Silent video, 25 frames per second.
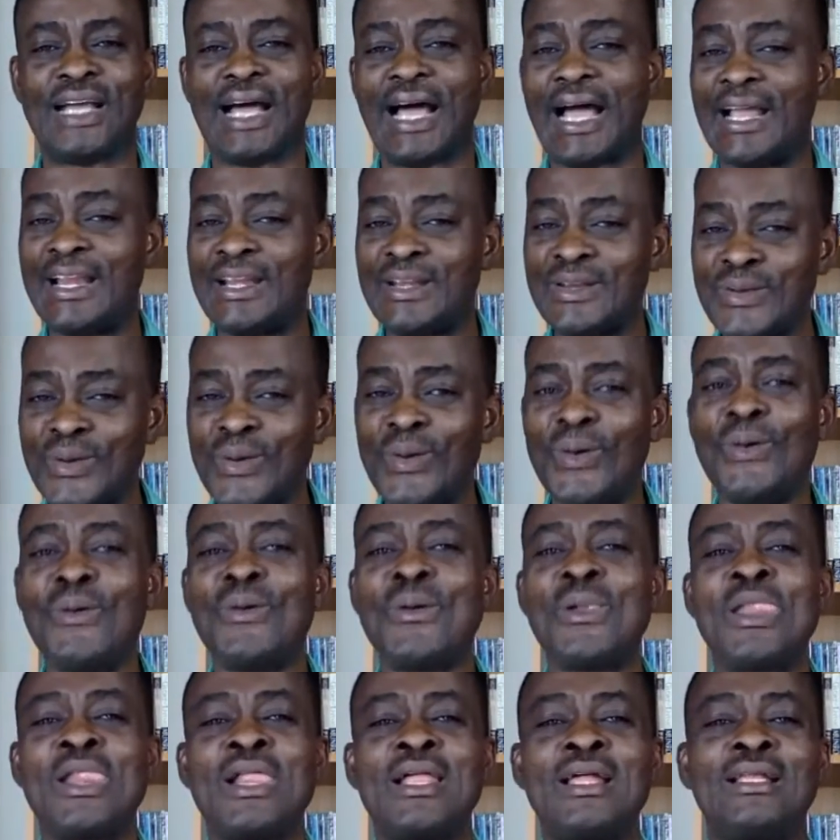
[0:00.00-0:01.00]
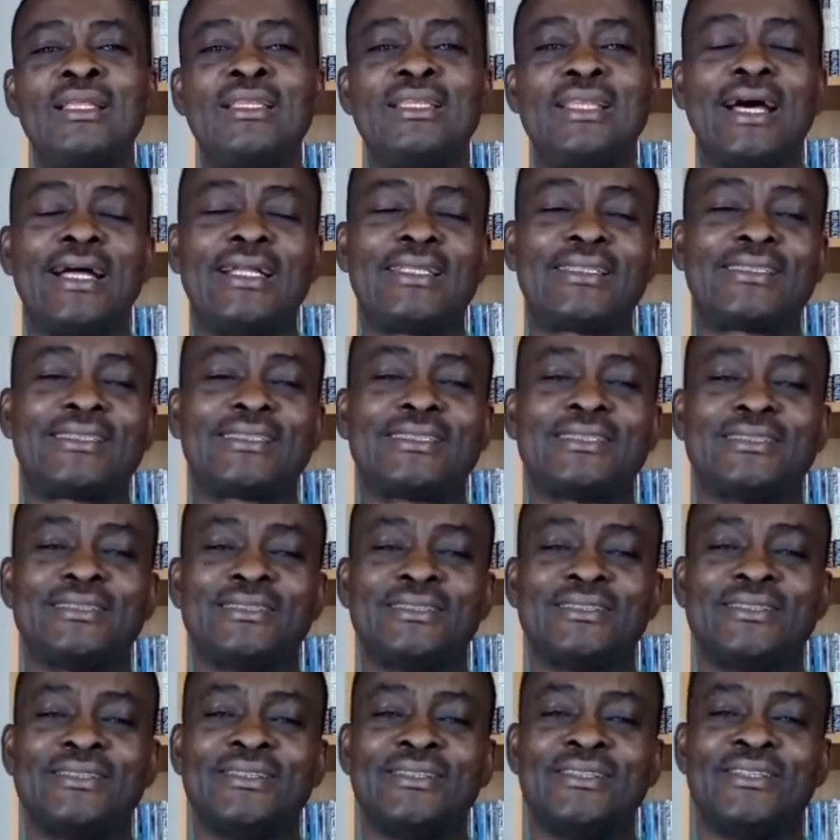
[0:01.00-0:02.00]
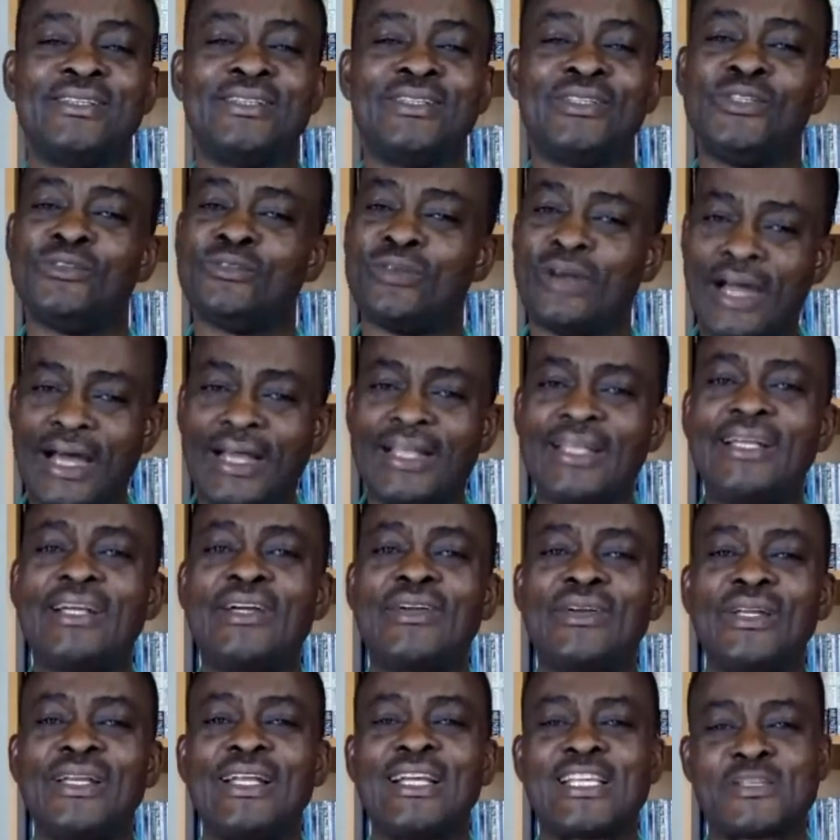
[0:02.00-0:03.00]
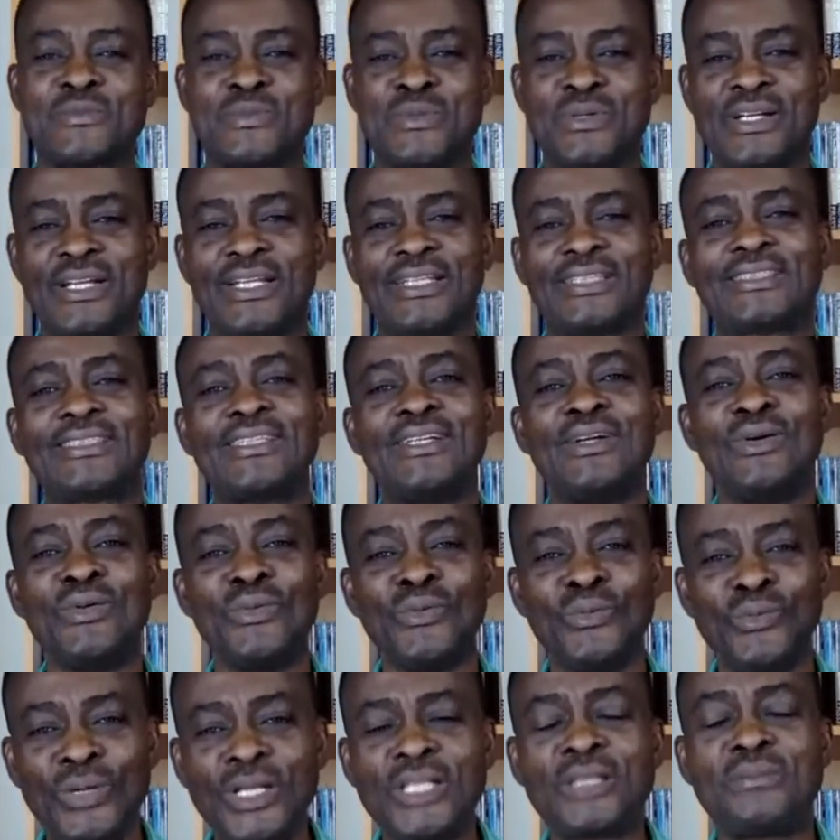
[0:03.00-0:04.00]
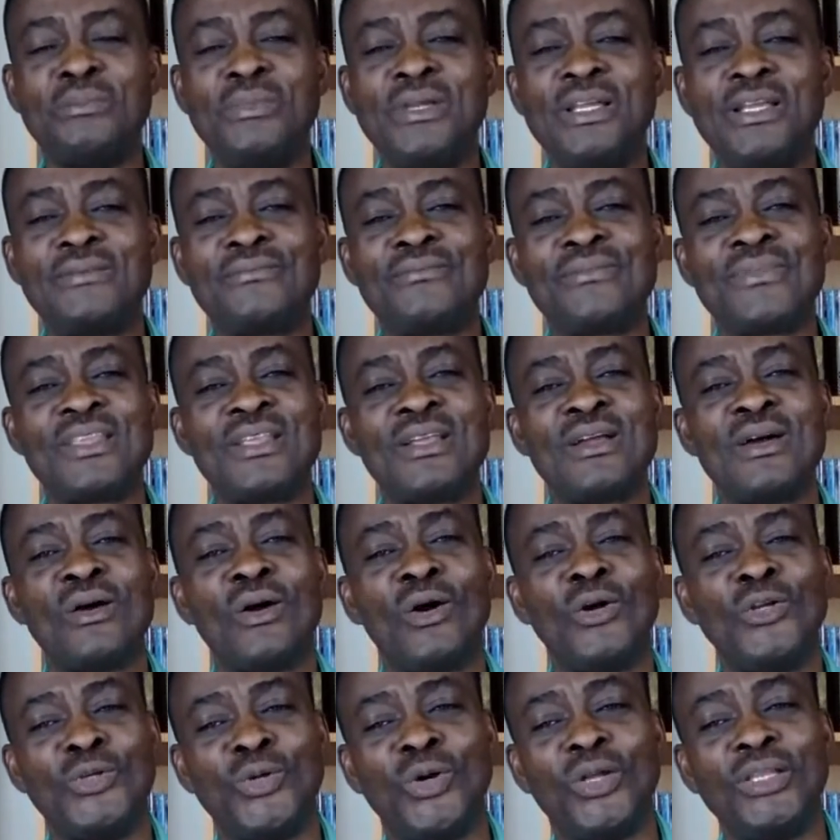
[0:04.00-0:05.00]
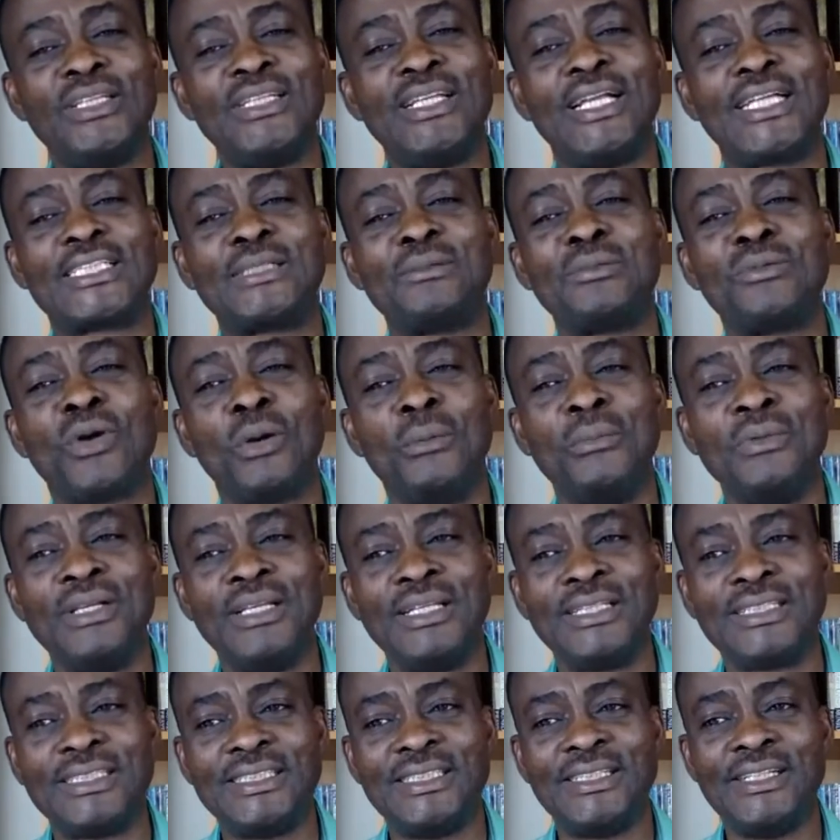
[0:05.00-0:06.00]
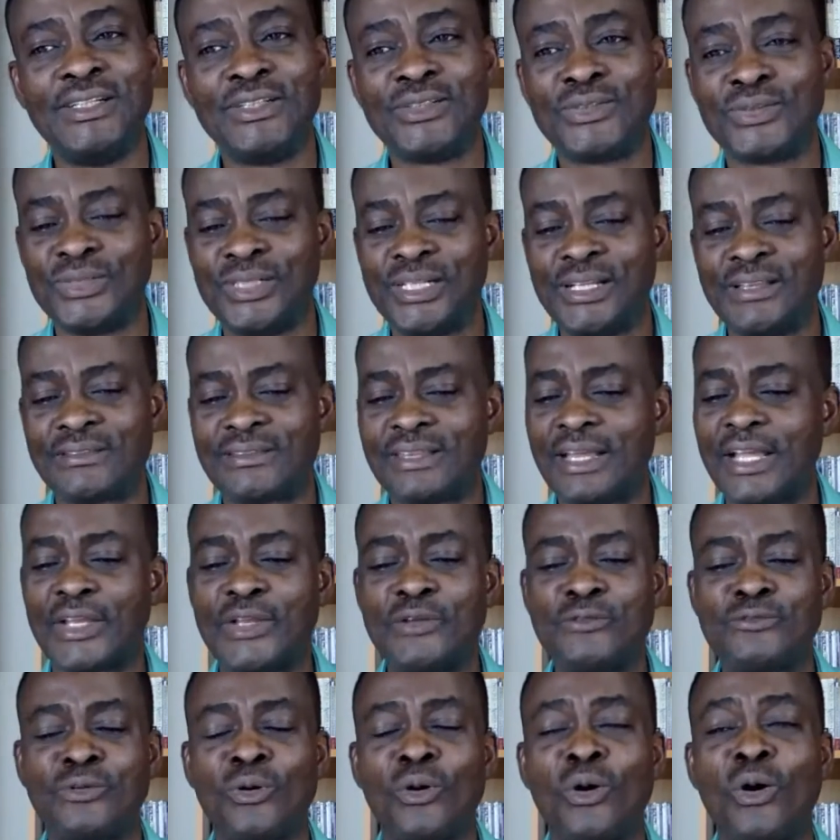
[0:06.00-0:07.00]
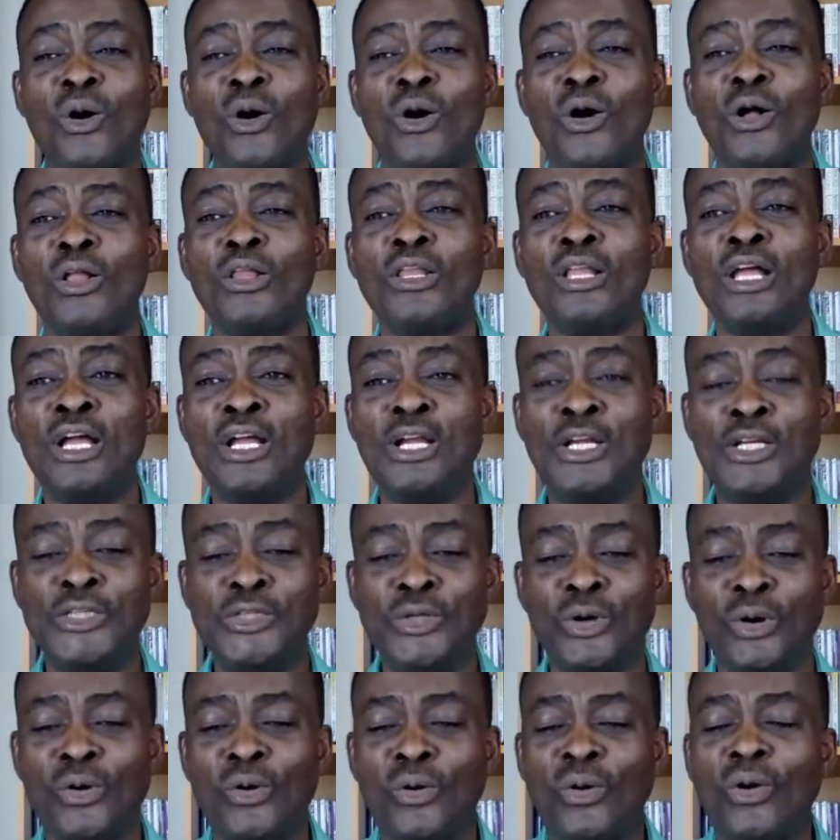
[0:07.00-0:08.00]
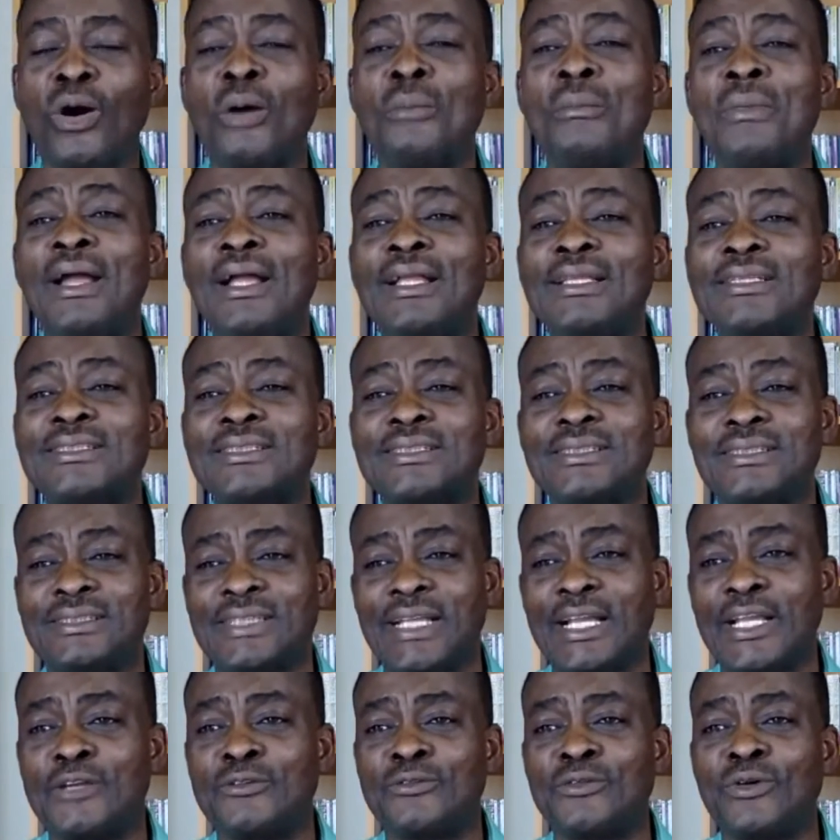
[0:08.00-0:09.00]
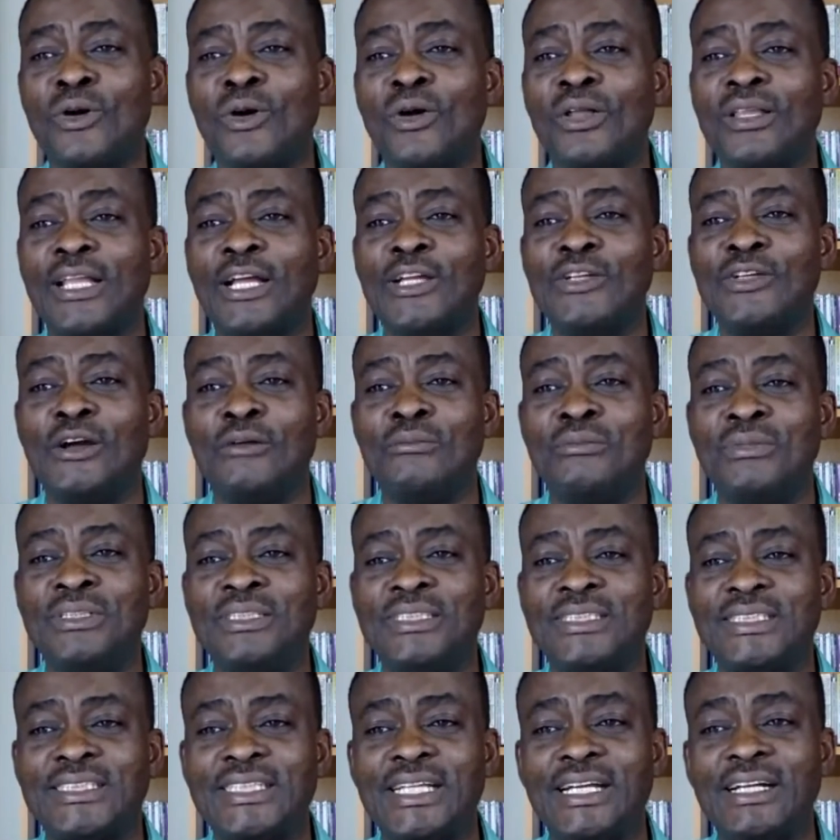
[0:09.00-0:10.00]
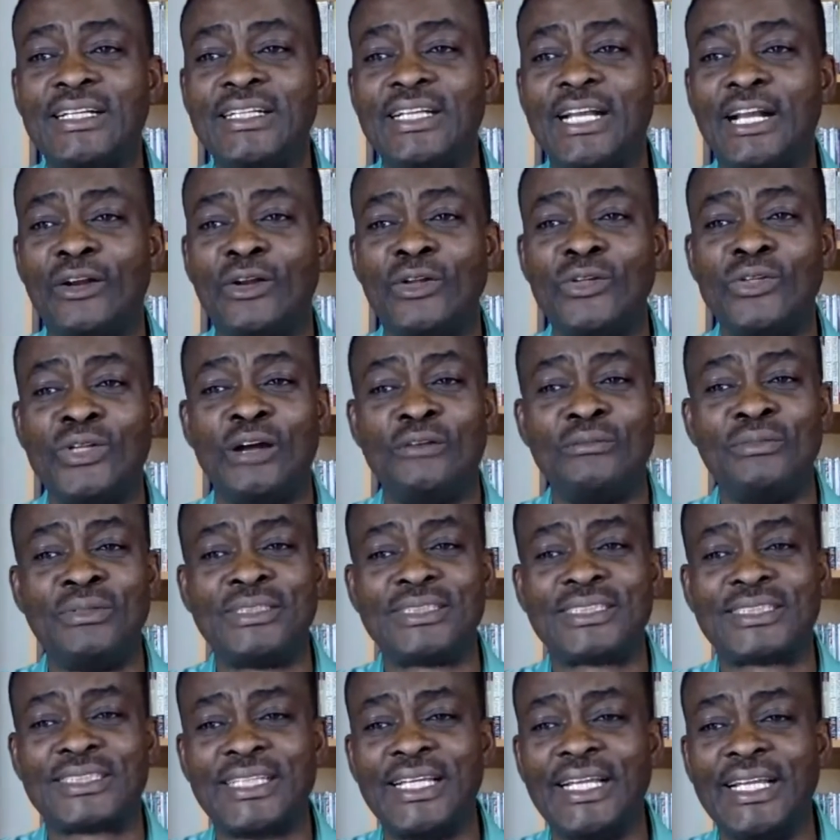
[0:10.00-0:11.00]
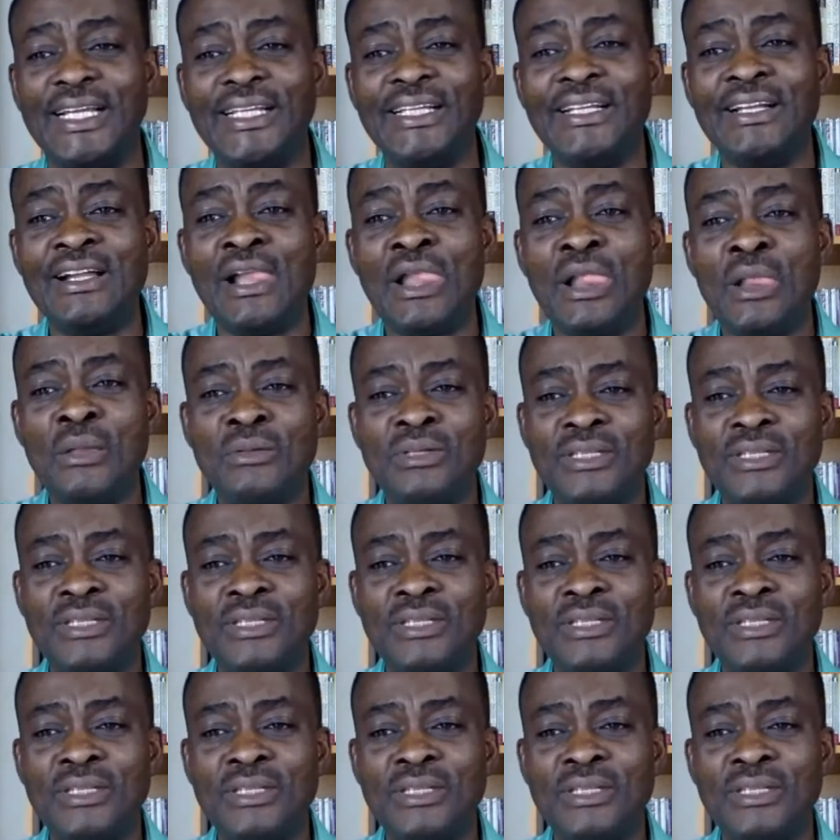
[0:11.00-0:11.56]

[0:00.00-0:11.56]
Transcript: I know that you've had a great experience with me on your leadership community today. Thank you for all your comments. Thank you for all that you have been sharing and all you have been saying.